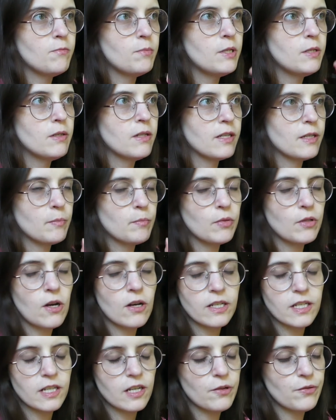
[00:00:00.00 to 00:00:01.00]
been like
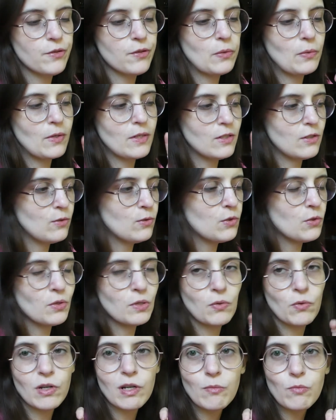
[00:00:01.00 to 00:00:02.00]
blocking out the noise.
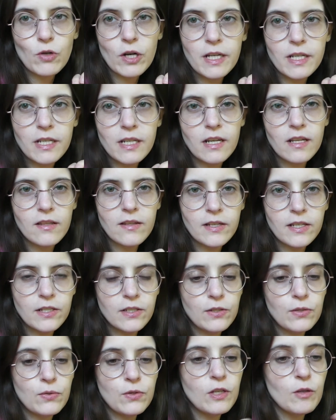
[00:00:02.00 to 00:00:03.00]
Usually when I'm writing I like
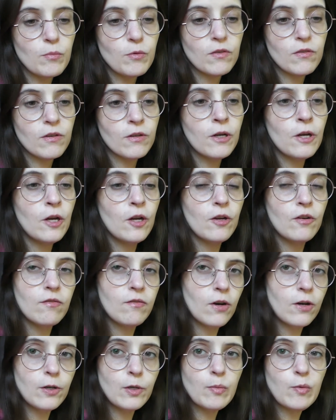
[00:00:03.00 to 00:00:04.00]
to keep the volume